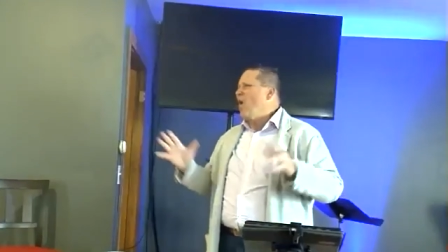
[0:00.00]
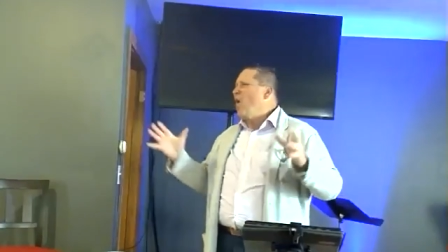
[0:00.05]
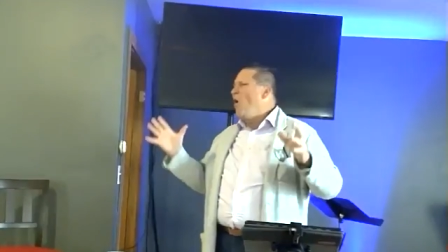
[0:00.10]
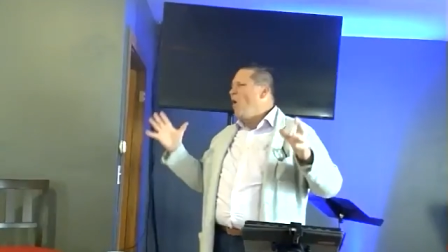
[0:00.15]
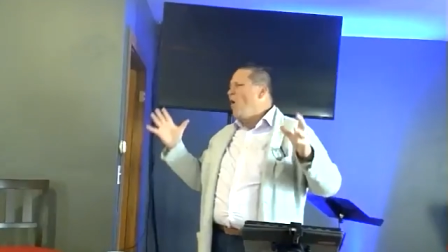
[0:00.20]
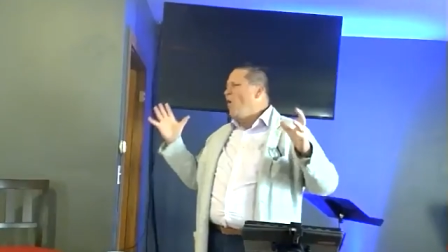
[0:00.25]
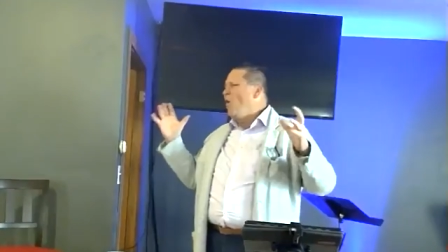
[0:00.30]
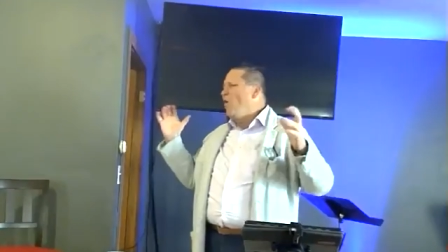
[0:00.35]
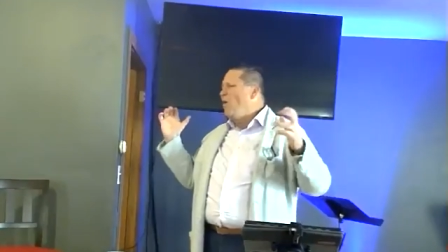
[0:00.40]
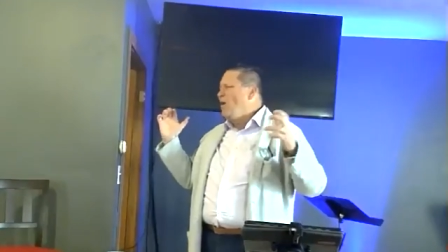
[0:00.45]

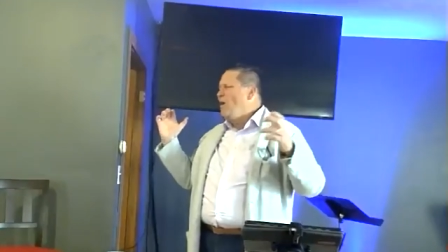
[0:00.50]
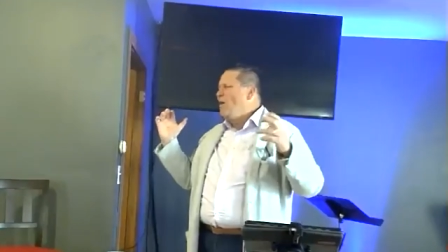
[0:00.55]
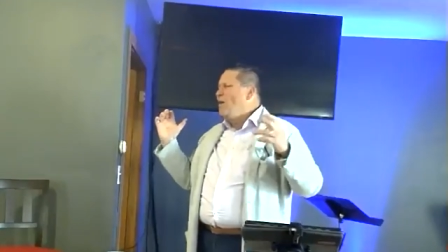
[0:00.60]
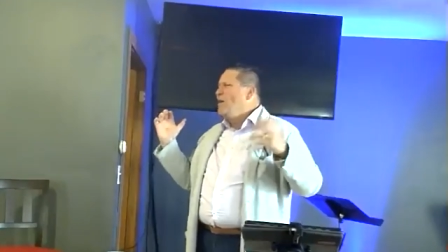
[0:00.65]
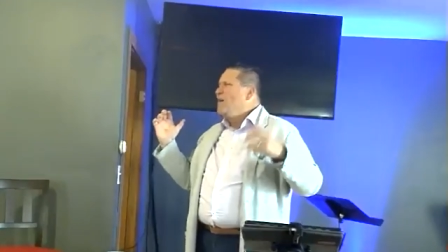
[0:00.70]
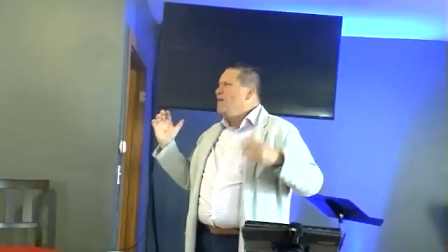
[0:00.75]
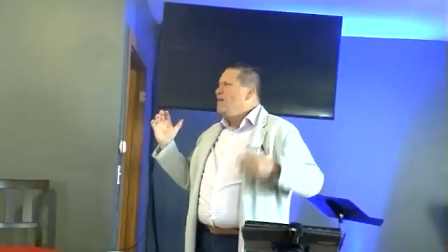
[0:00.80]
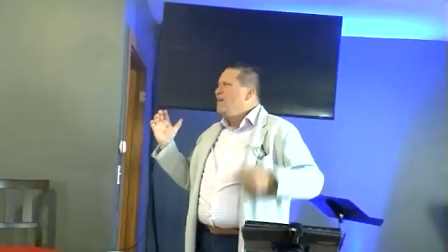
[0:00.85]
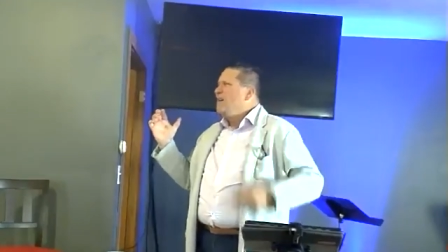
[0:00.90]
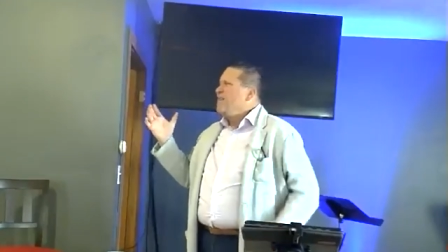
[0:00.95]
oh,
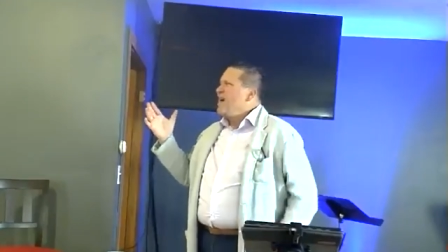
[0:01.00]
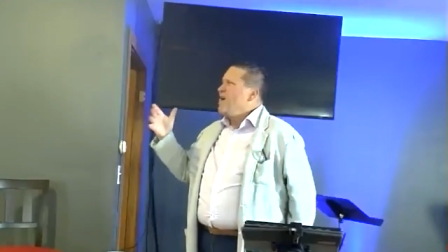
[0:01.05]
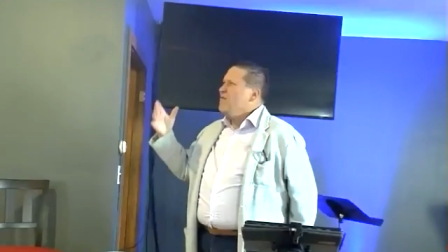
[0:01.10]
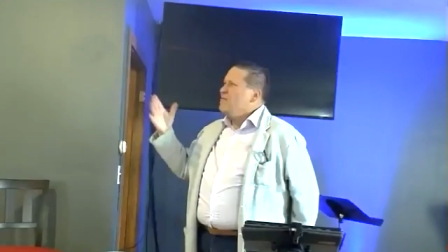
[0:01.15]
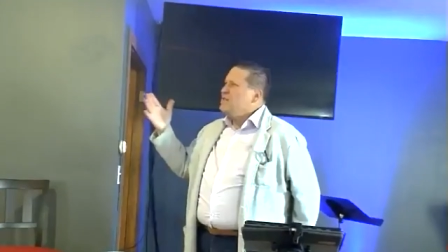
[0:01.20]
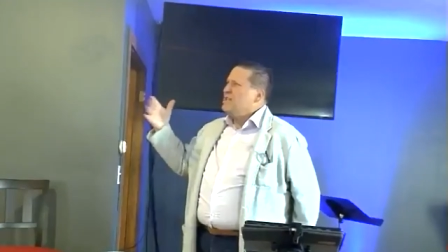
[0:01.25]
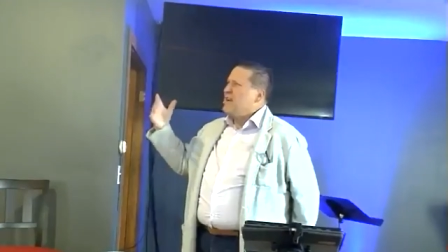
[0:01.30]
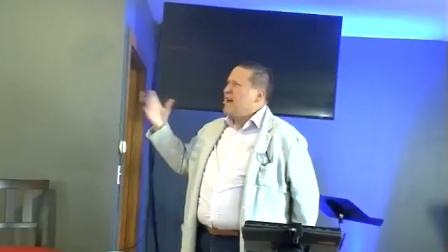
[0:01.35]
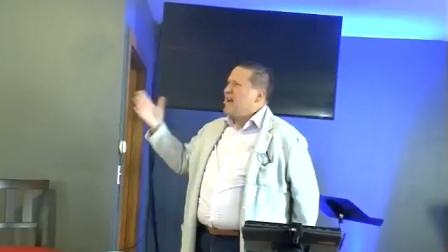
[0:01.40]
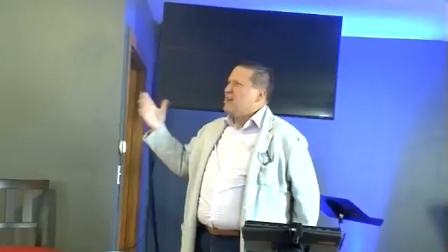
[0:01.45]
oh
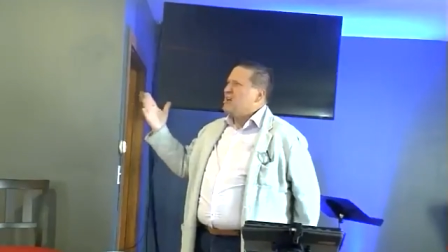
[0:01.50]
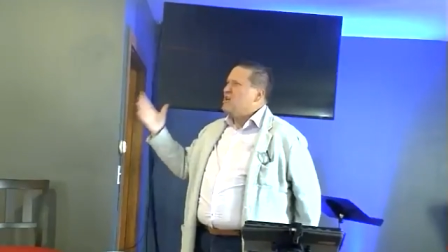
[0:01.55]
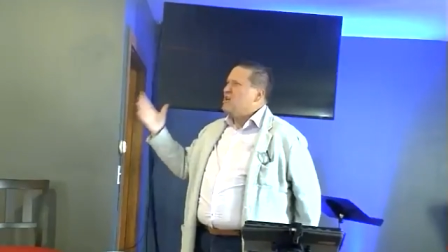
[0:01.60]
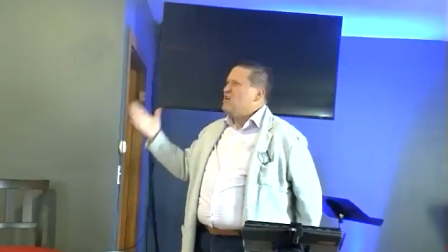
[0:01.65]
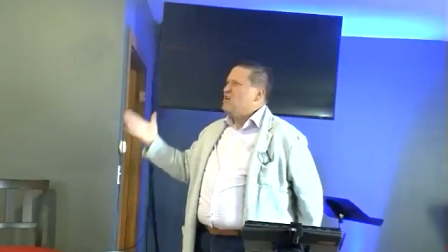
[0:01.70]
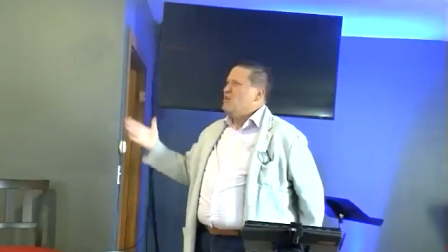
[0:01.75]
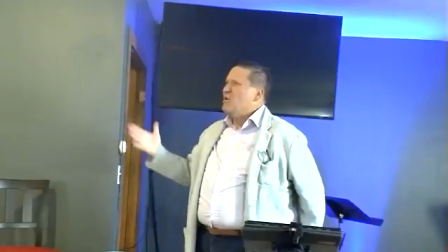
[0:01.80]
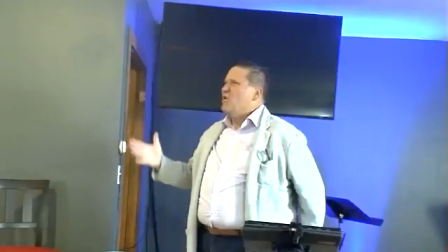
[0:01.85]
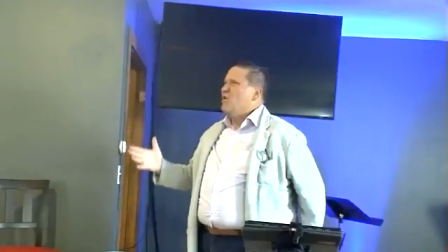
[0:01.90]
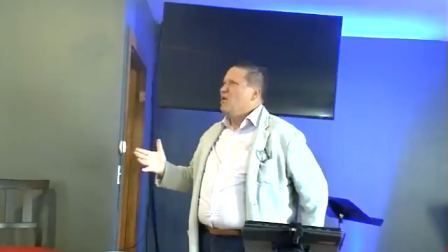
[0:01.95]
that was kind of
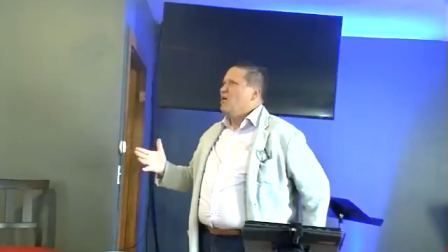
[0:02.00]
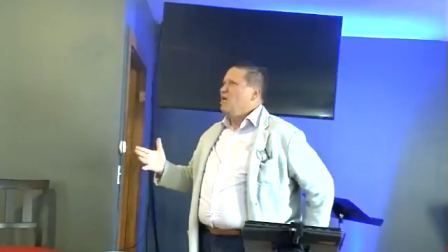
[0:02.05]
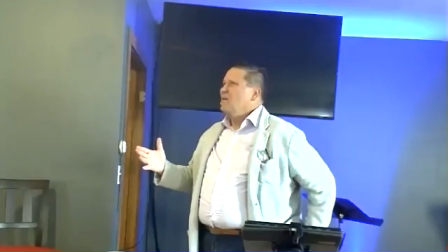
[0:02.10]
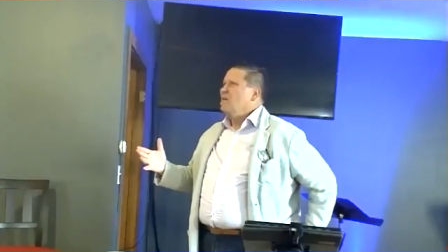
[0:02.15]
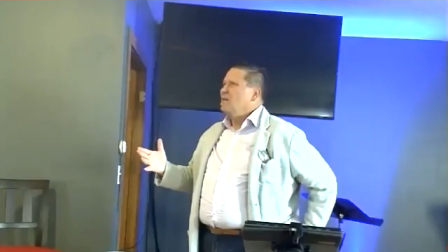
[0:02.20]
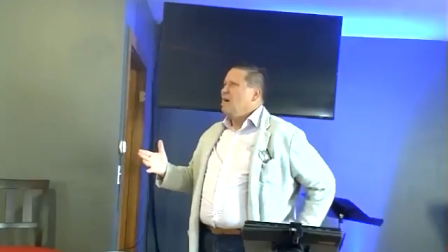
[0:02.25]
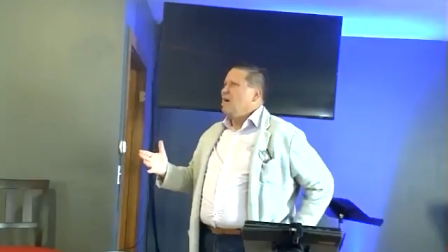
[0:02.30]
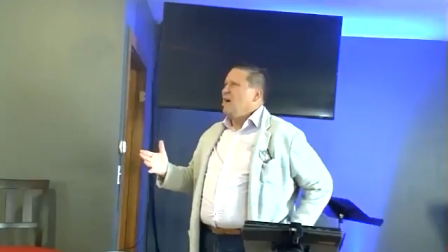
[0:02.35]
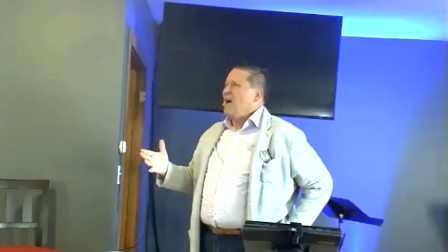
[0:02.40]
cool.